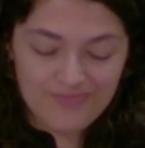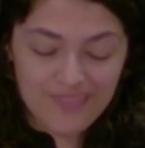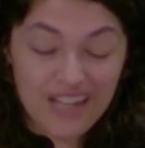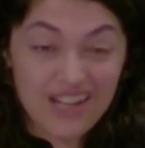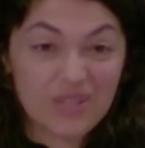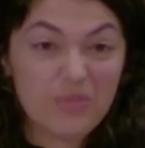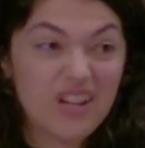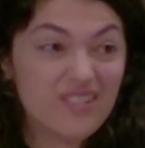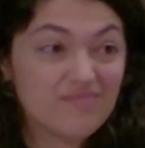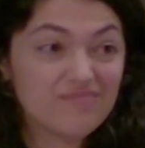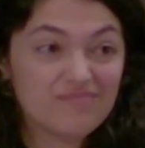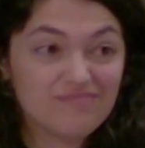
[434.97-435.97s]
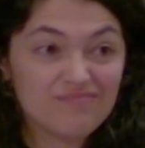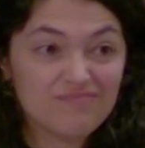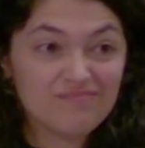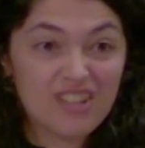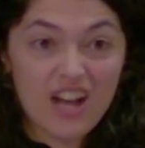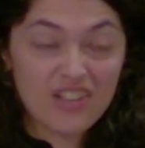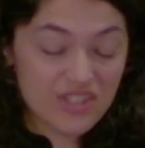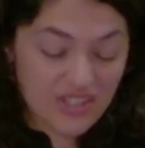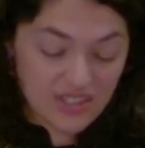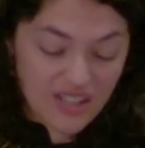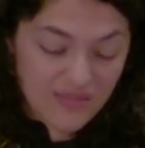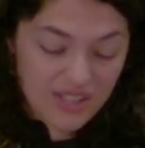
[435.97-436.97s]
And guess what? God
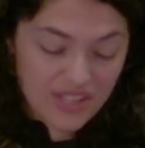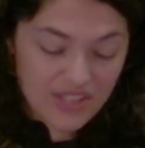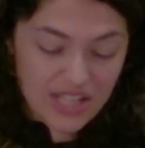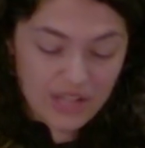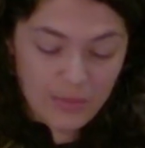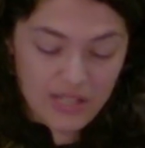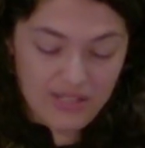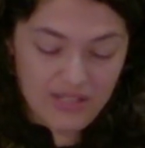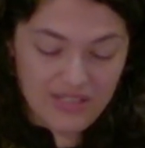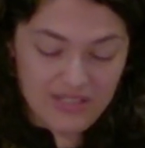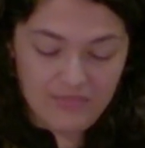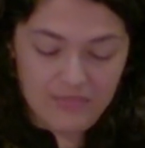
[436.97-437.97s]
still loves us anyways.